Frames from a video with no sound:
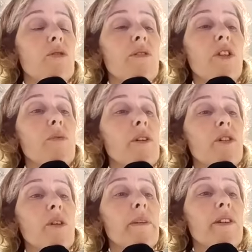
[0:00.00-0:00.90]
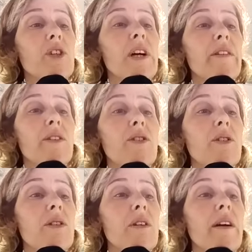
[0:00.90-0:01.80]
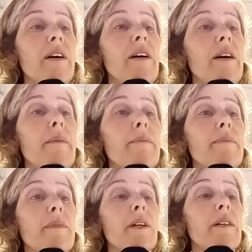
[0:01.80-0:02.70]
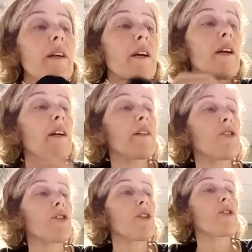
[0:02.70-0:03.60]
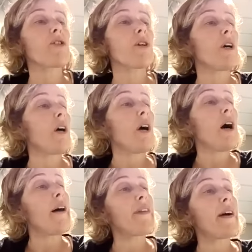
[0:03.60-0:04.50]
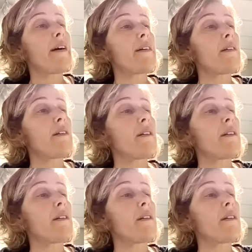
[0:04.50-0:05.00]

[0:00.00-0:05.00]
these were some of the challenges in the early church. And then